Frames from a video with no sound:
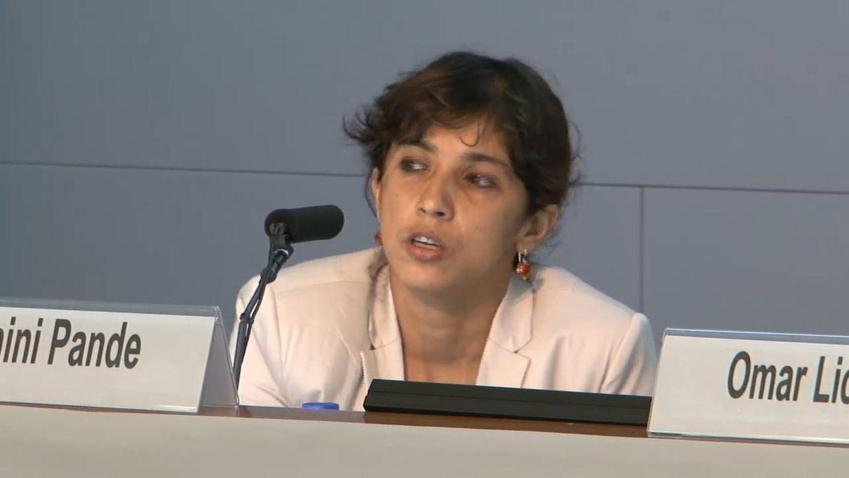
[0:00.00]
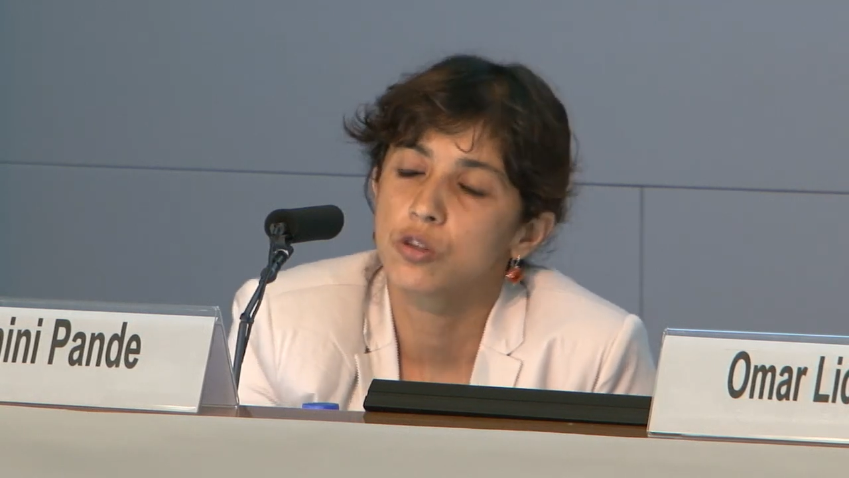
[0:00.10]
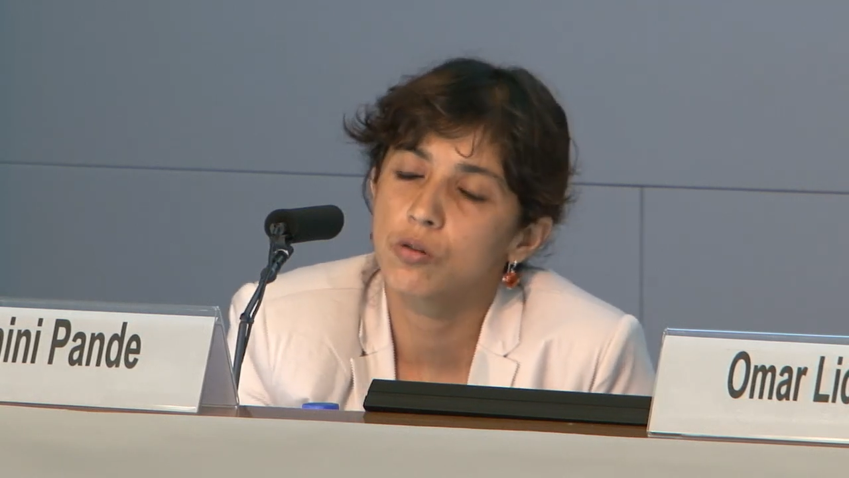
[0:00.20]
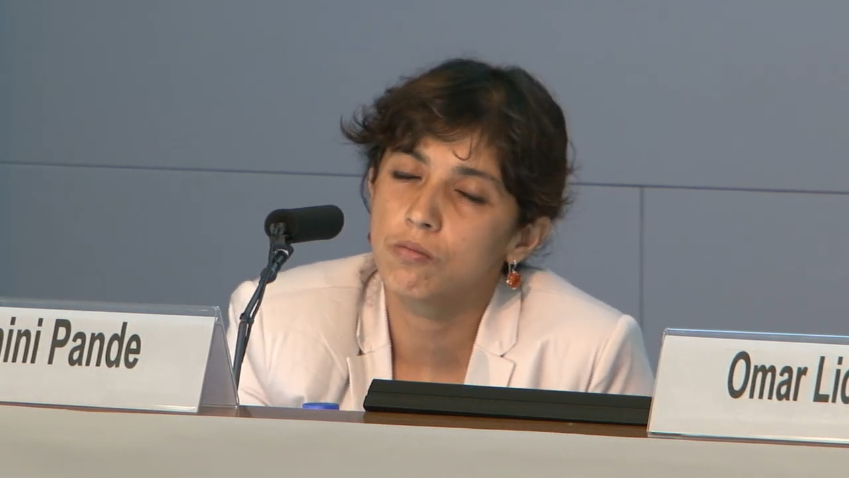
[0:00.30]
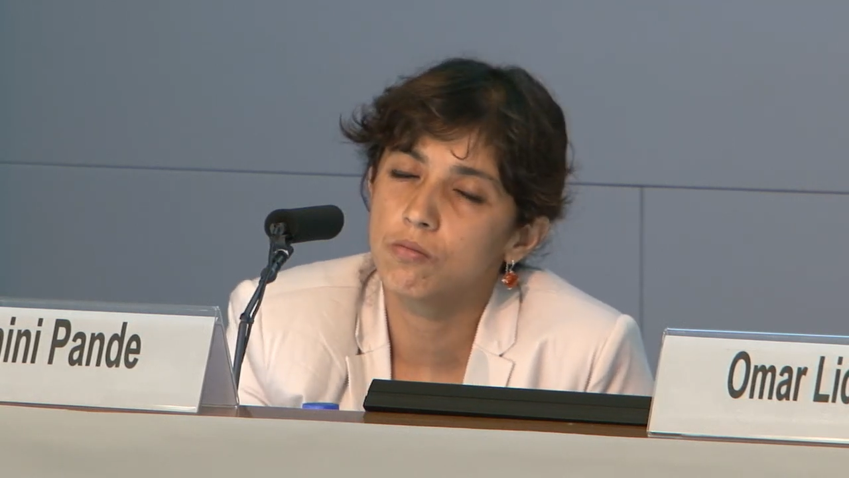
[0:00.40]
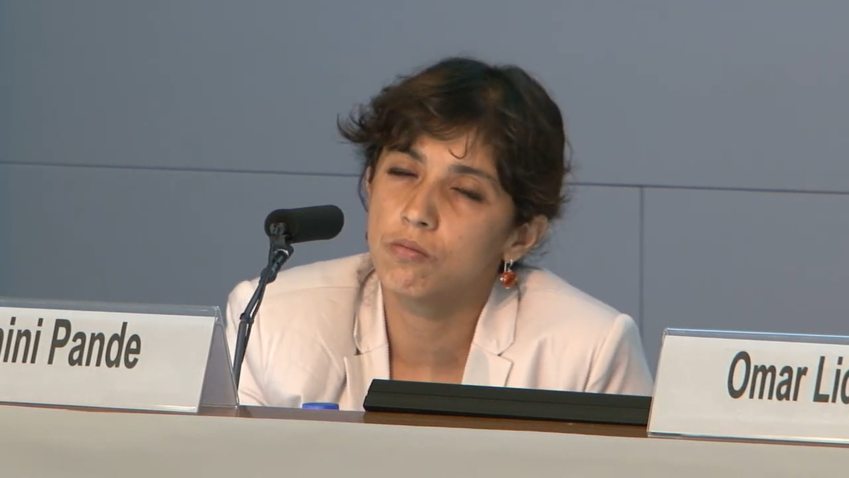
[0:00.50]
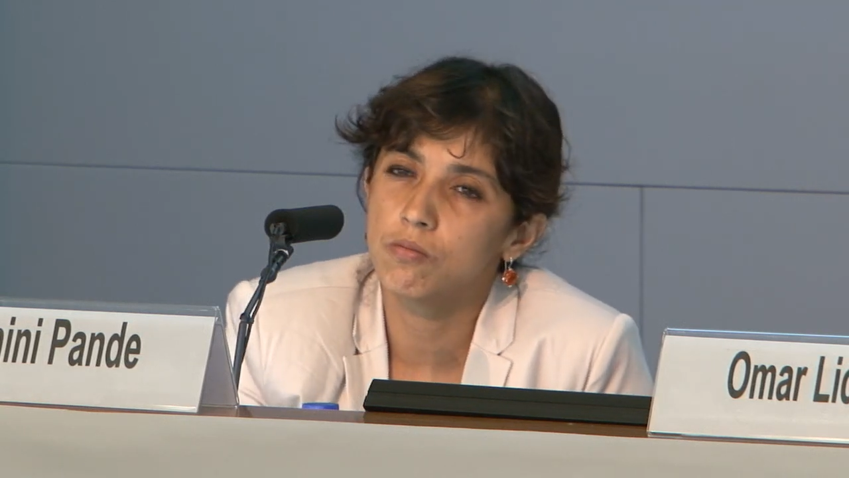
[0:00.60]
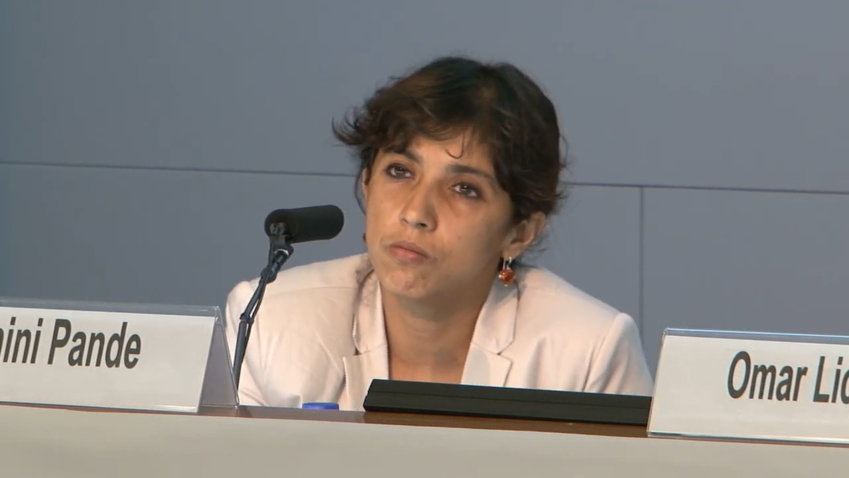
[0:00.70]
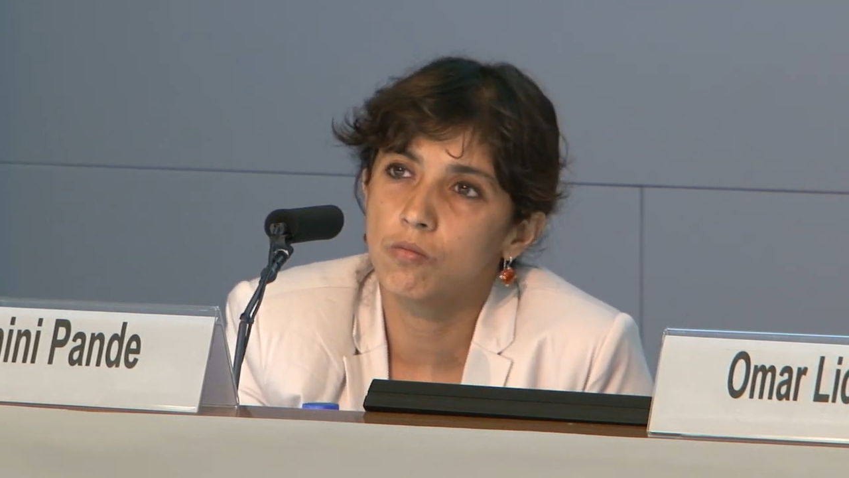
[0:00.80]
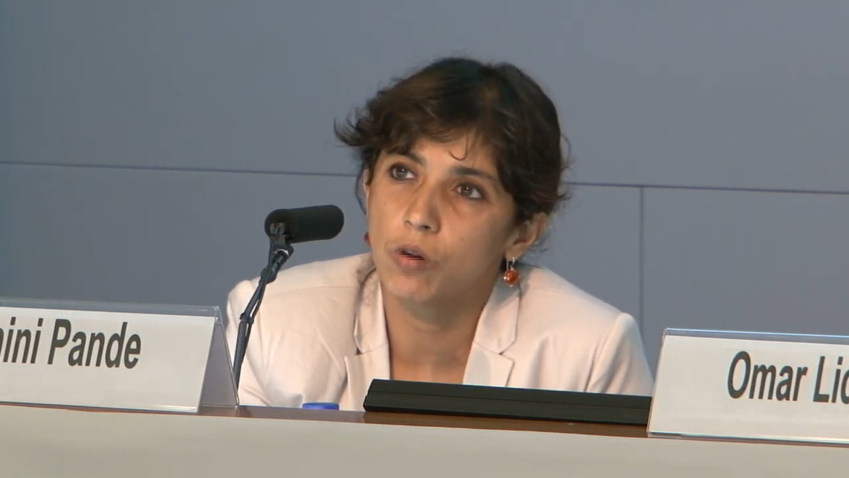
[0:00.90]
So
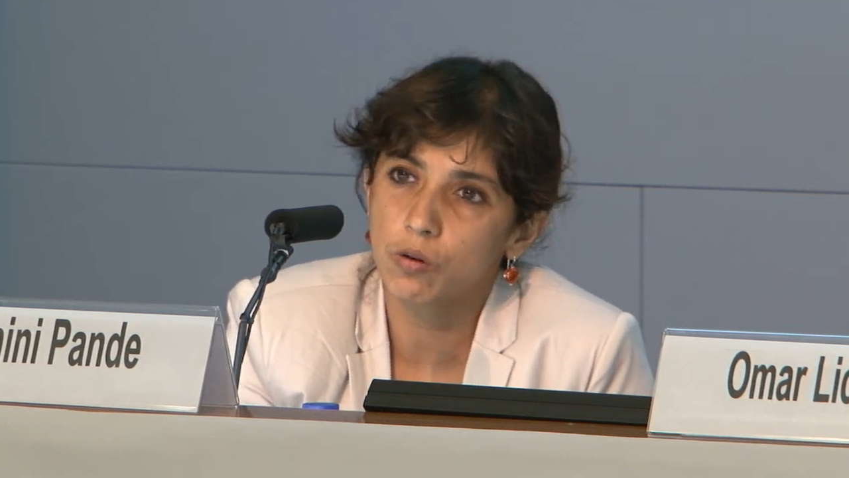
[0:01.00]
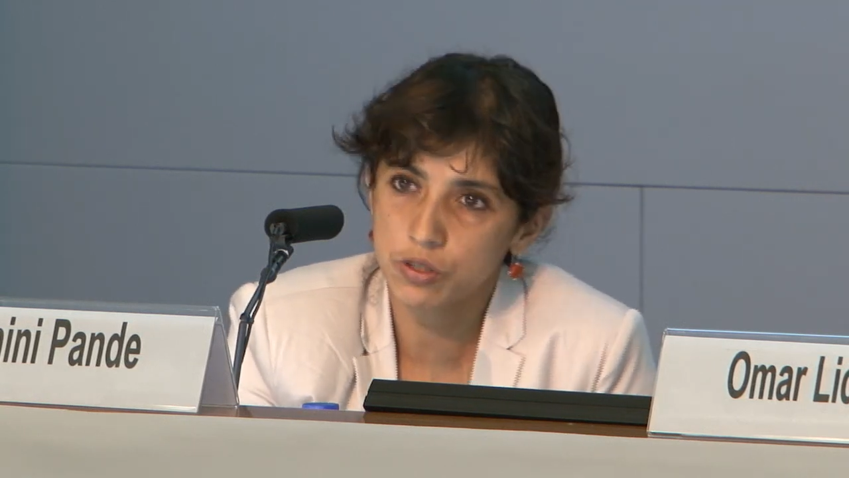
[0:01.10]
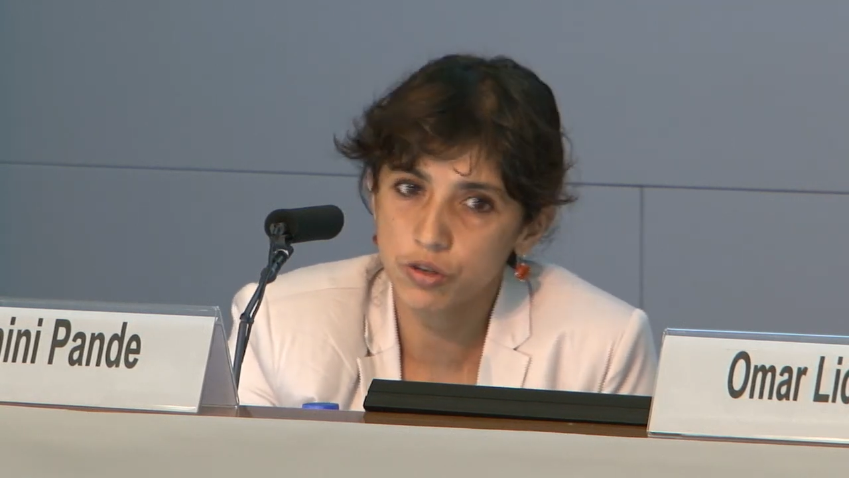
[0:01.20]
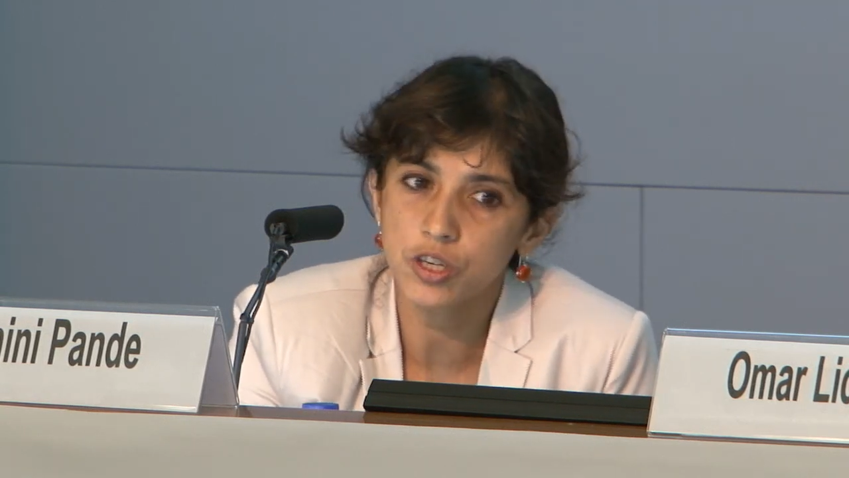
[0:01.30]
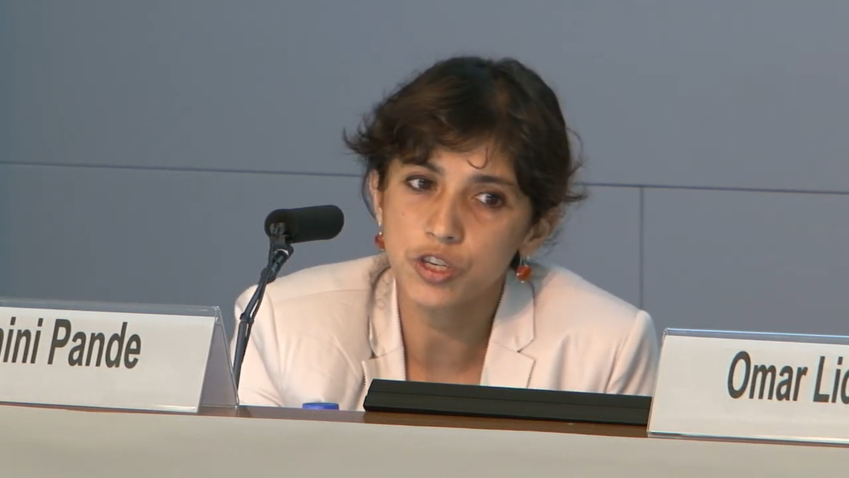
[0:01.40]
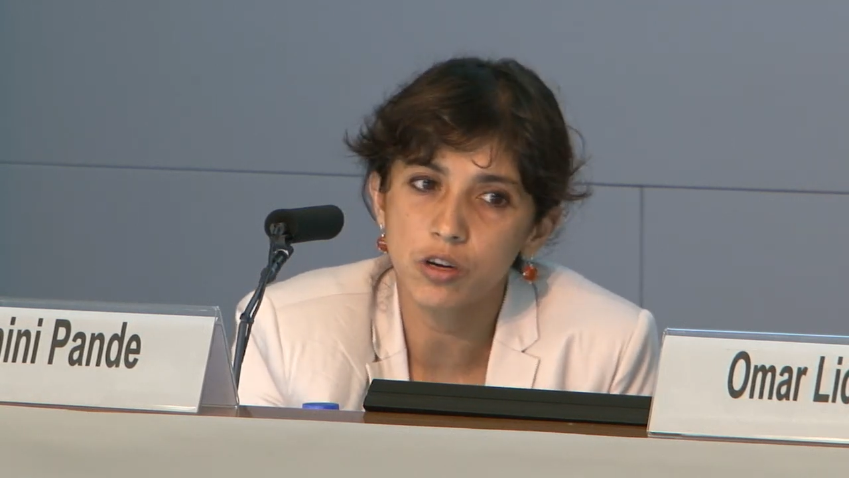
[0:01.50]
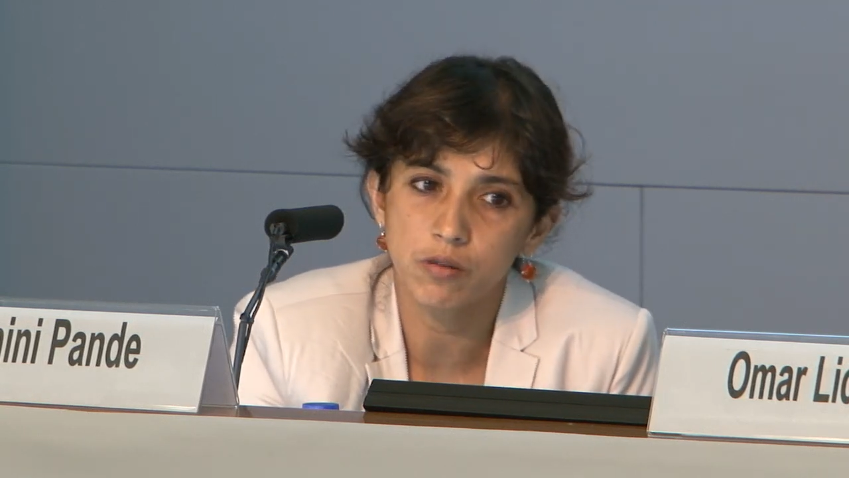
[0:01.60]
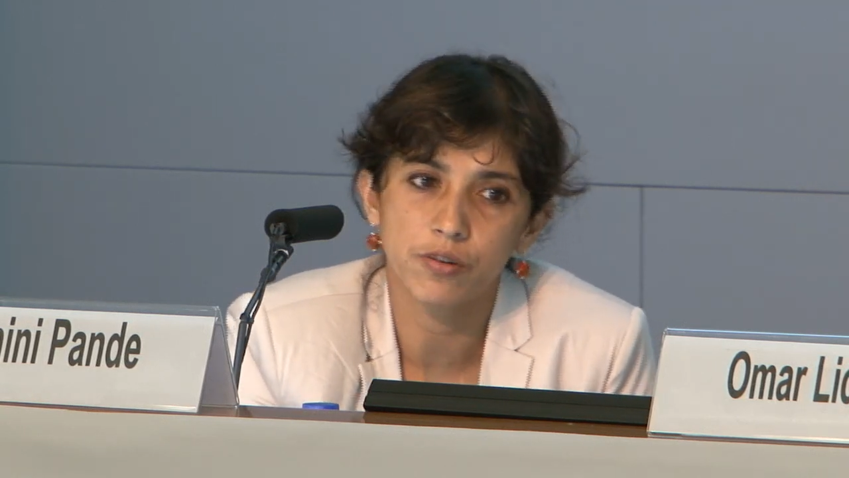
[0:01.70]
what was reassuring